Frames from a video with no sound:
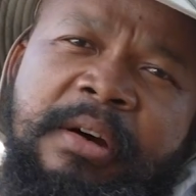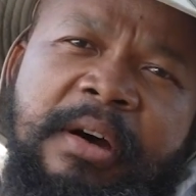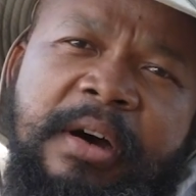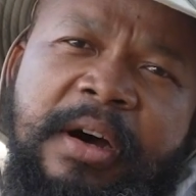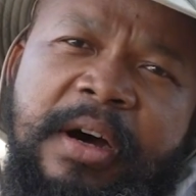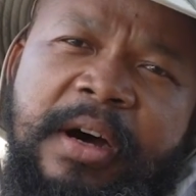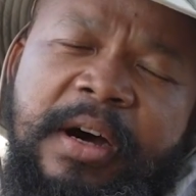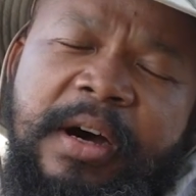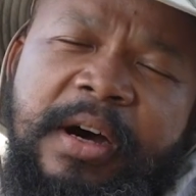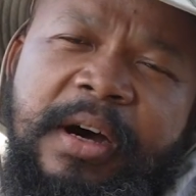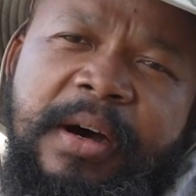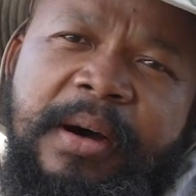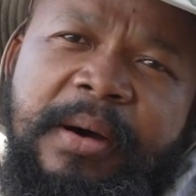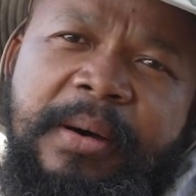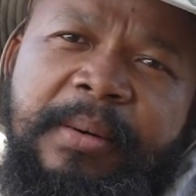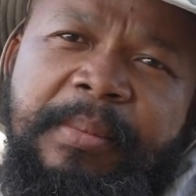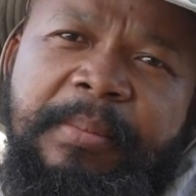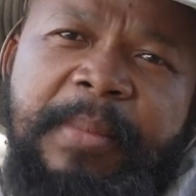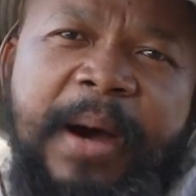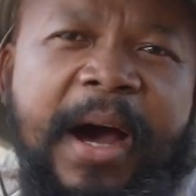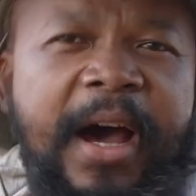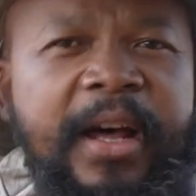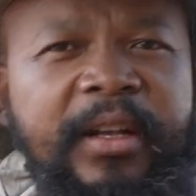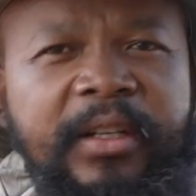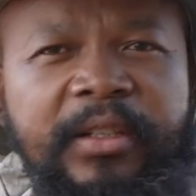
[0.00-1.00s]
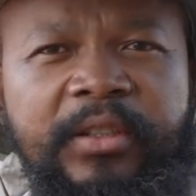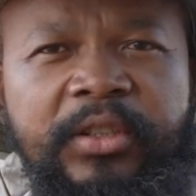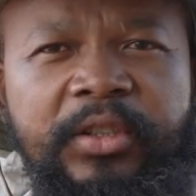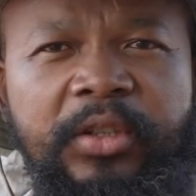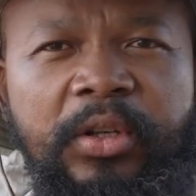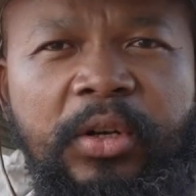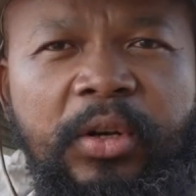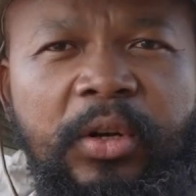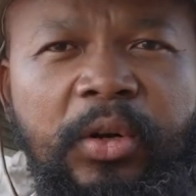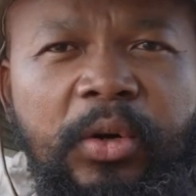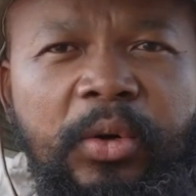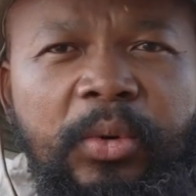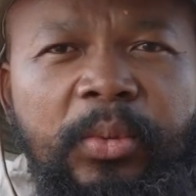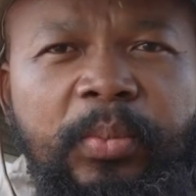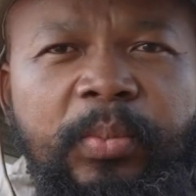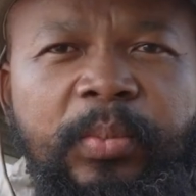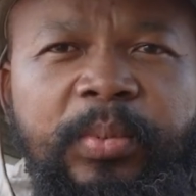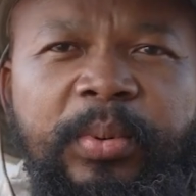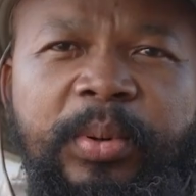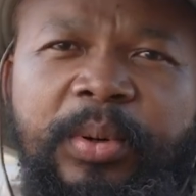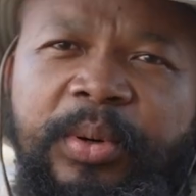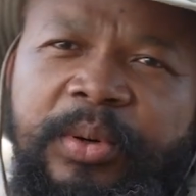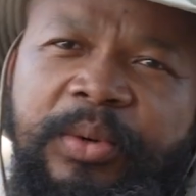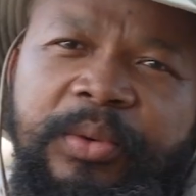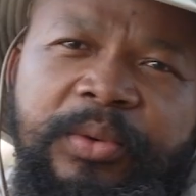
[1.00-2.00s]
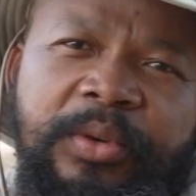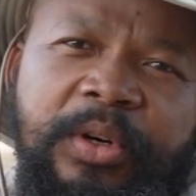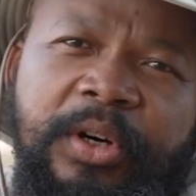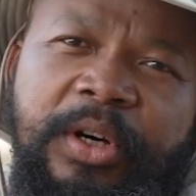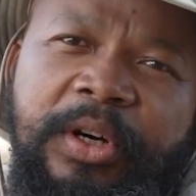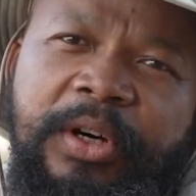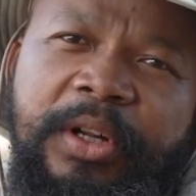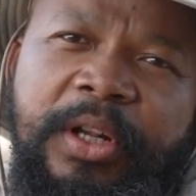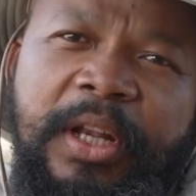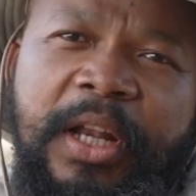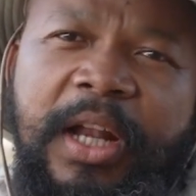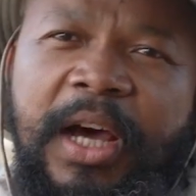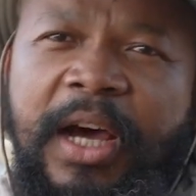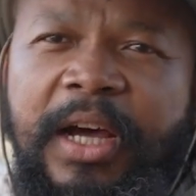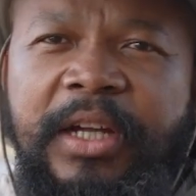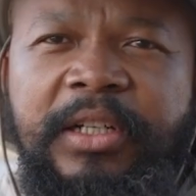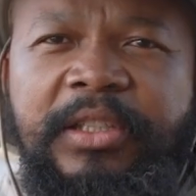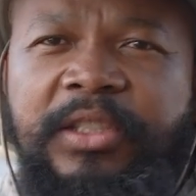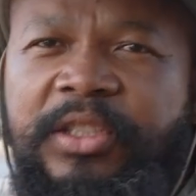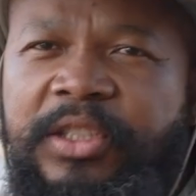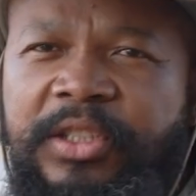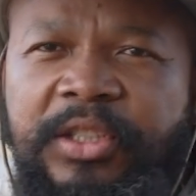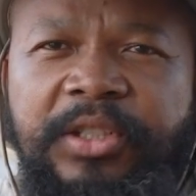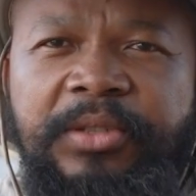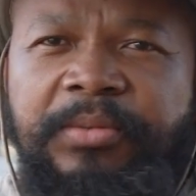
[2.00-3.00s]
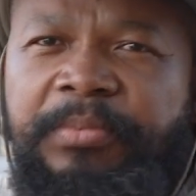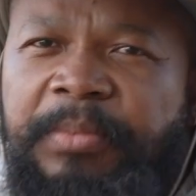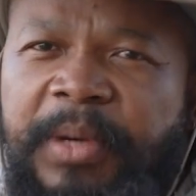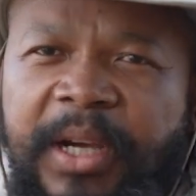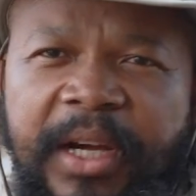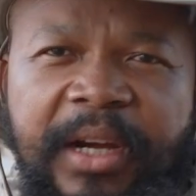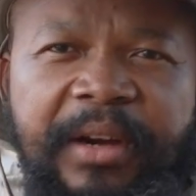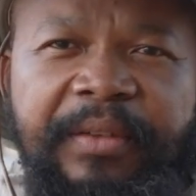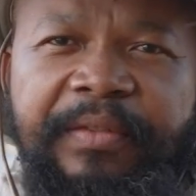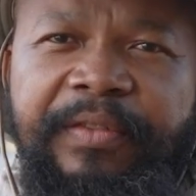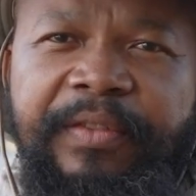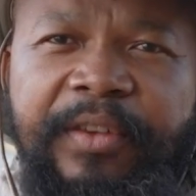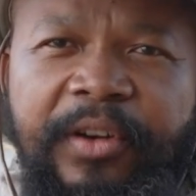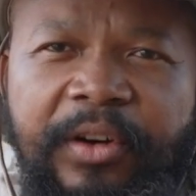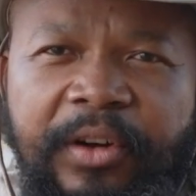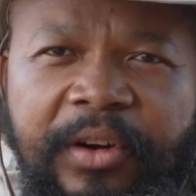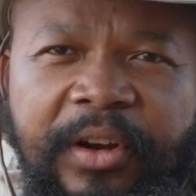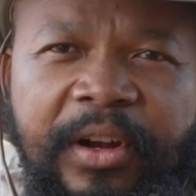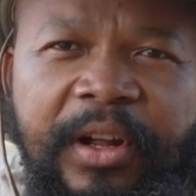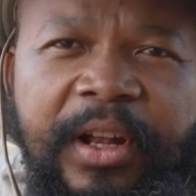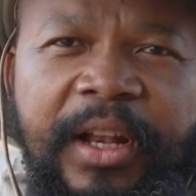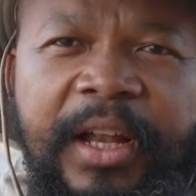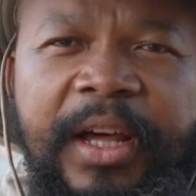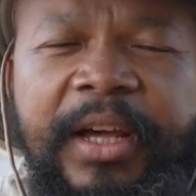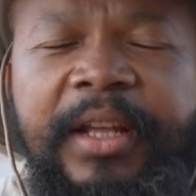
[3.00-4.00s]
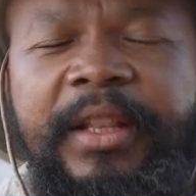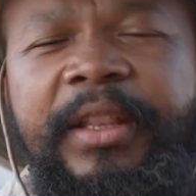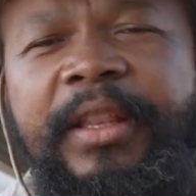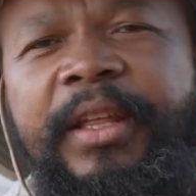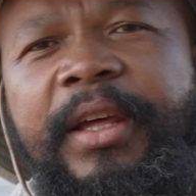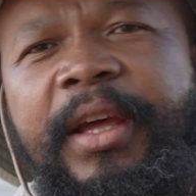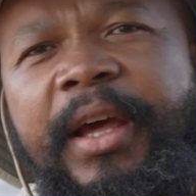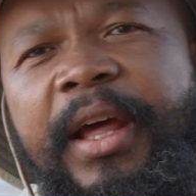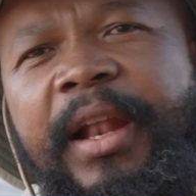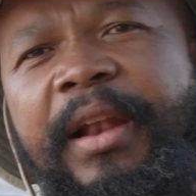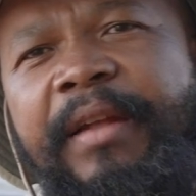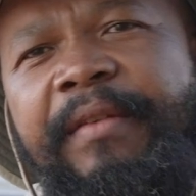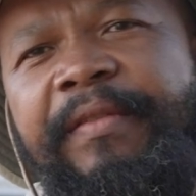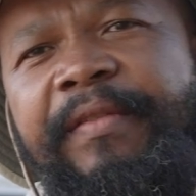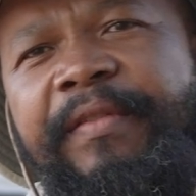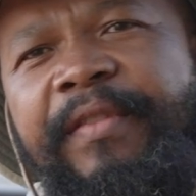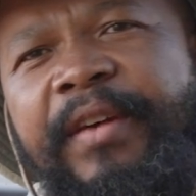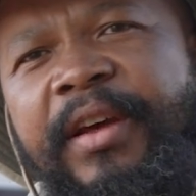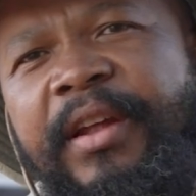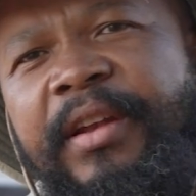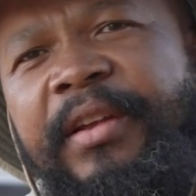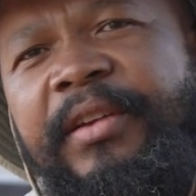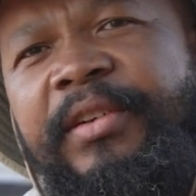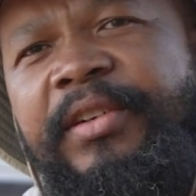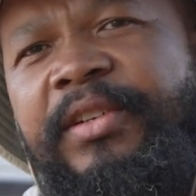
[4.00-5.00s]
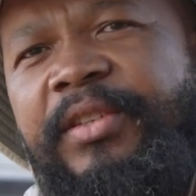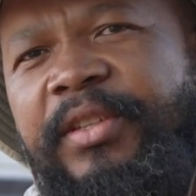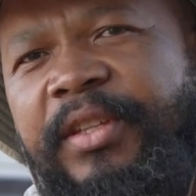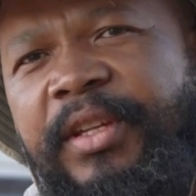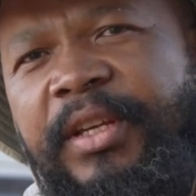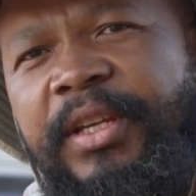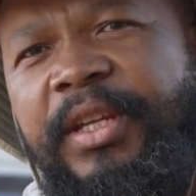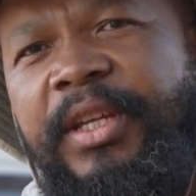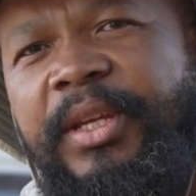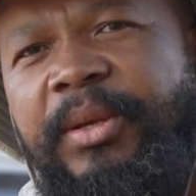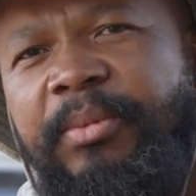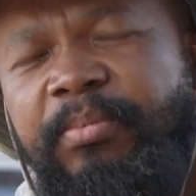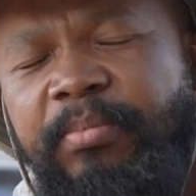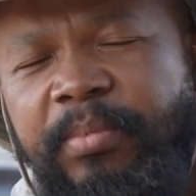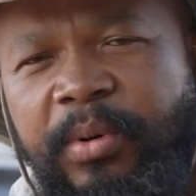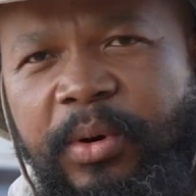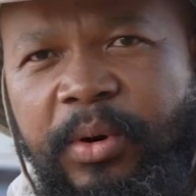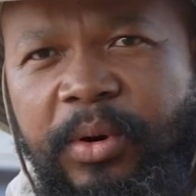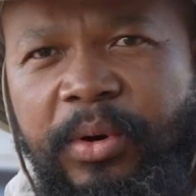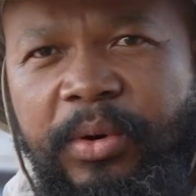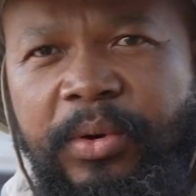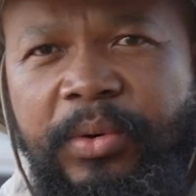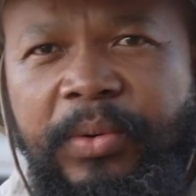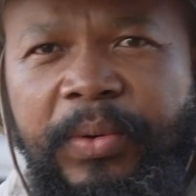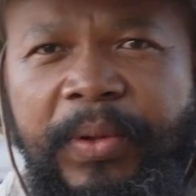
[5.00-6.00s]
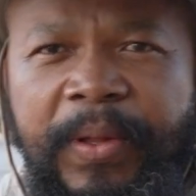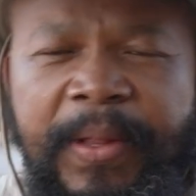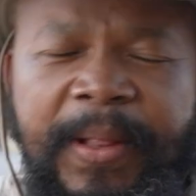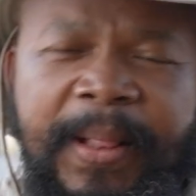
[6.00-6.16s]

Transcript: antelope, large megafauna like the elephant, the hippo,